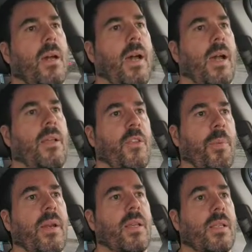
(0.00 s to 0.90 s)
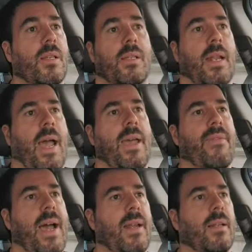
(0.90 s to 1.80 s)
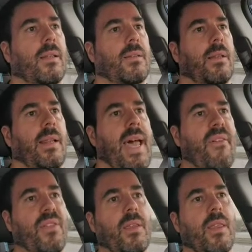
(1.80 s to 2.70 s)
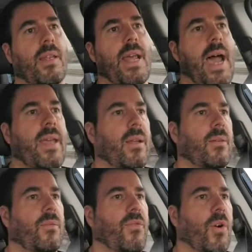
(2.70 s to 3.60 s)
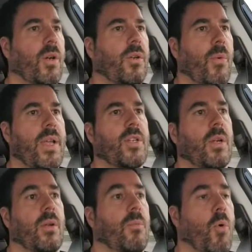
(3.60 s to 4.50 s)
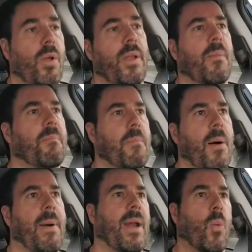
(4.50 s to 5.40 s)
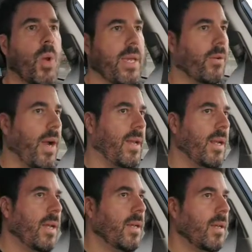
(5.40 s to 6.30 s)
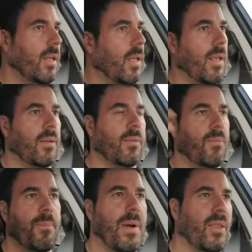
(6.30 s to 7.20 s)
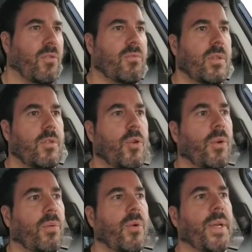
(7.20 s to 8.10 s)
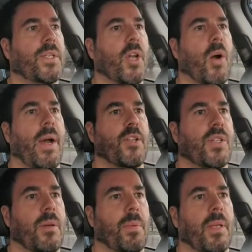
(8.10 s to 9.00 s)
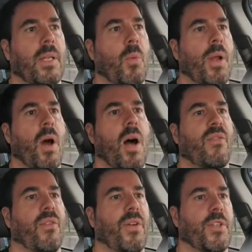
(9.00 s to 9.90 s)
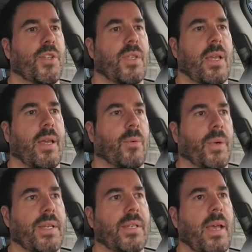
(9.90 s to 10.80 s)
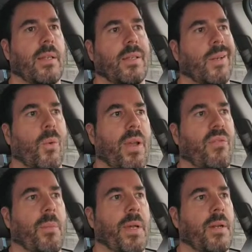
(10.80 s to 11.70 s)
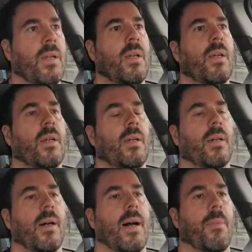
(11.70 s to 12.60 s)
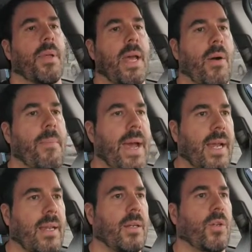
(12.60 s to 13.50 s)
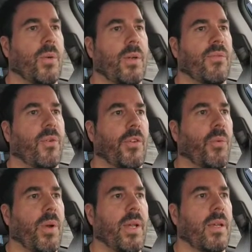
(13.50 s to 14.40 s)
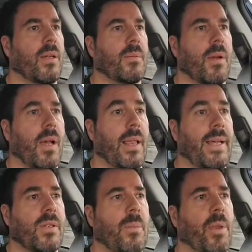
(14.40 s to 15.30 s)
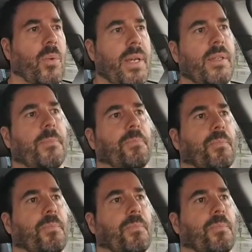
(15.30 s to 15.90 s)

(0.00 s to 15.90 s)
it's been consistent. I have not left the diet for a duration more than about a week, right? About 2 or 3 weeks ago, I just completely went off of it just to kind of reset and get away from it. But now I'm back into it full swing the last couple of weeks.